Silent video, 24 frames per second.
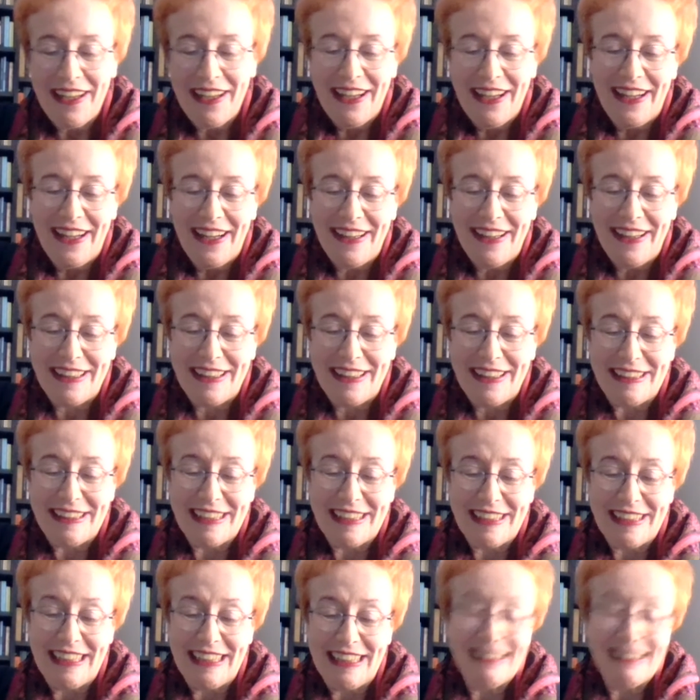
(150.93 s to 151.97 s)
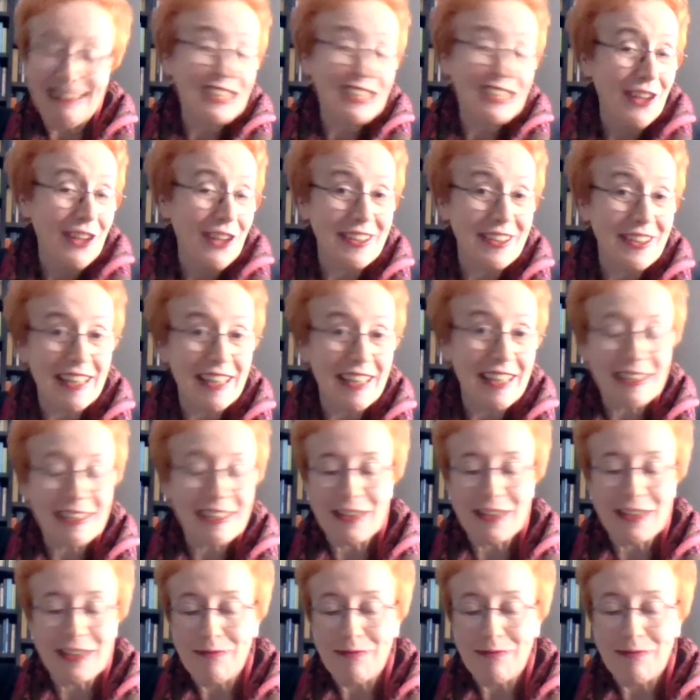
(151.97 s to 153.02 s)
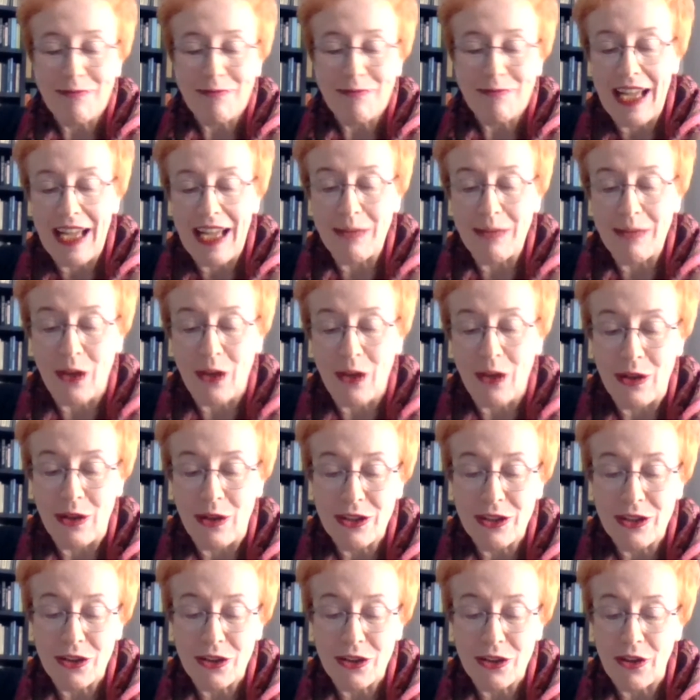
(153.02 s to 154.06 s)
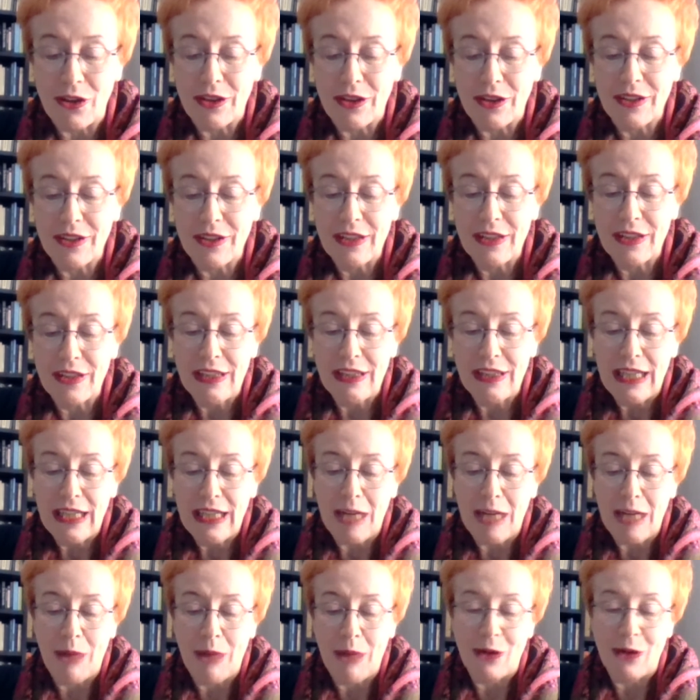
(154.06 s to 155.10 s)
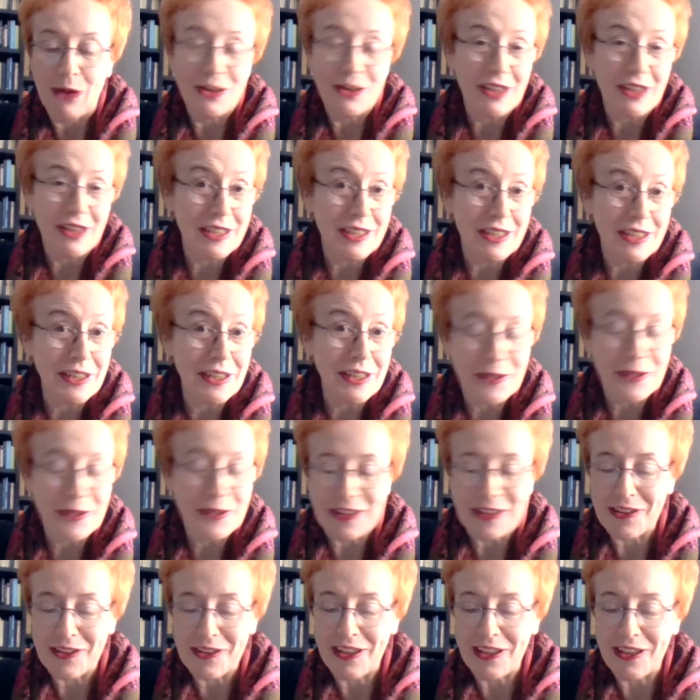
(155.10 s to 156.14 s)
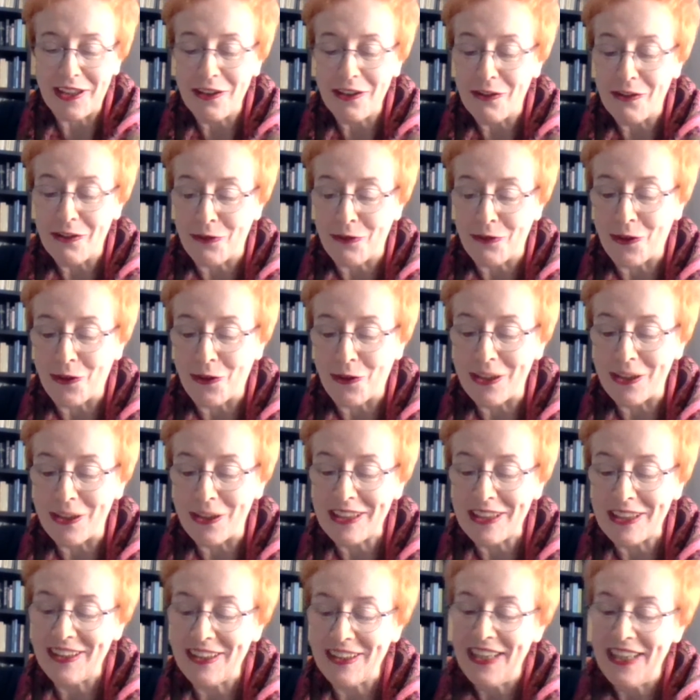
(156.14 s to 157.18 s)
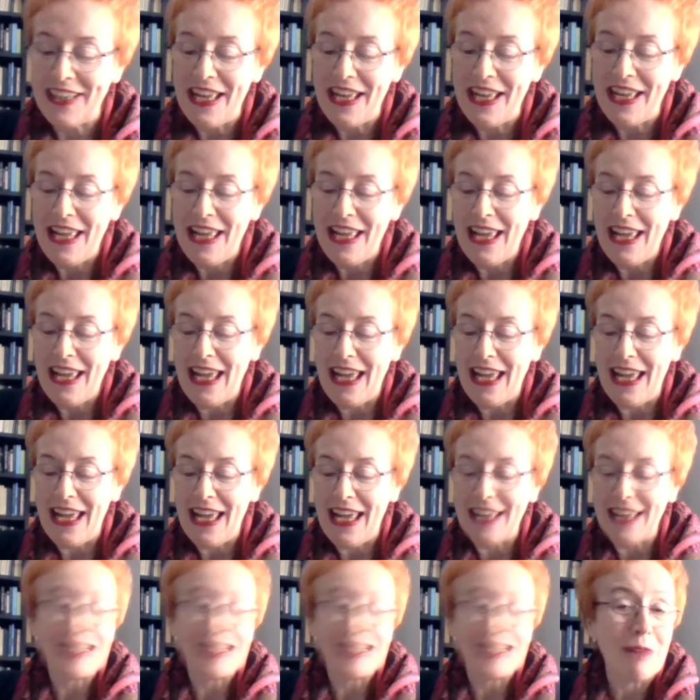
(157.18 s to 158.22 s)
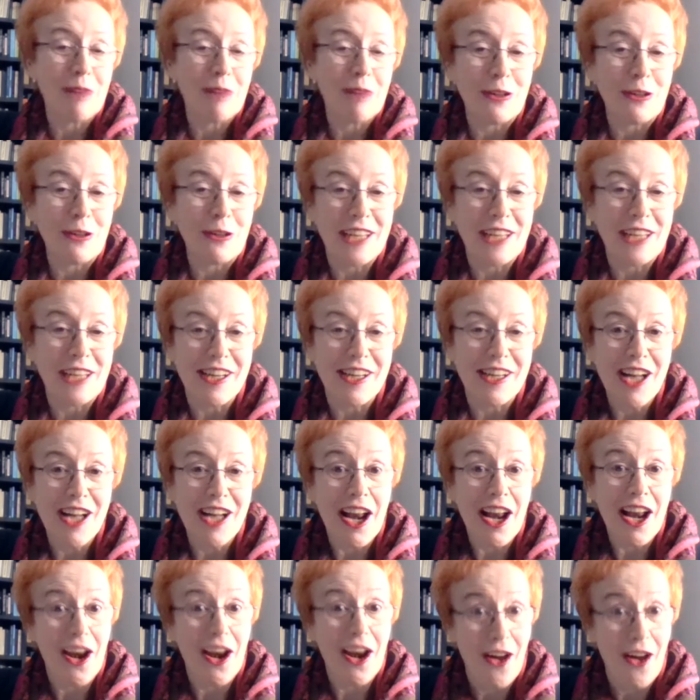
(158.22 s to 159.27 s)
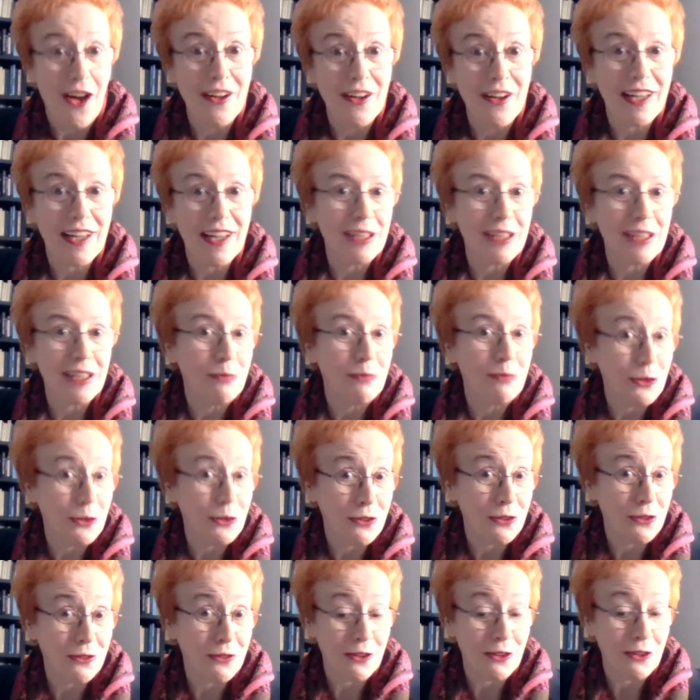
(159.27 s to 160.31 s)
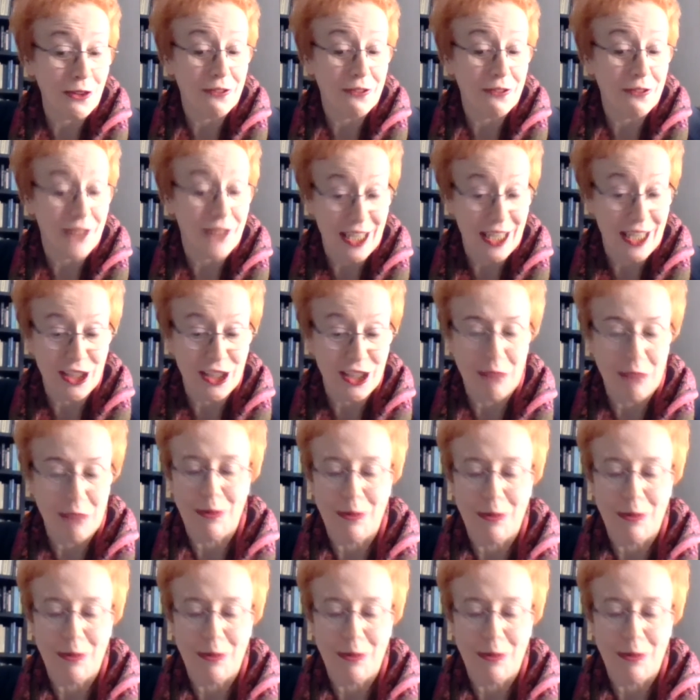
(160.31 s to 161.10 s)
And in this context, I'm going to talk about Deleuze and Guattari, of course, and about their long and beautiful friendship.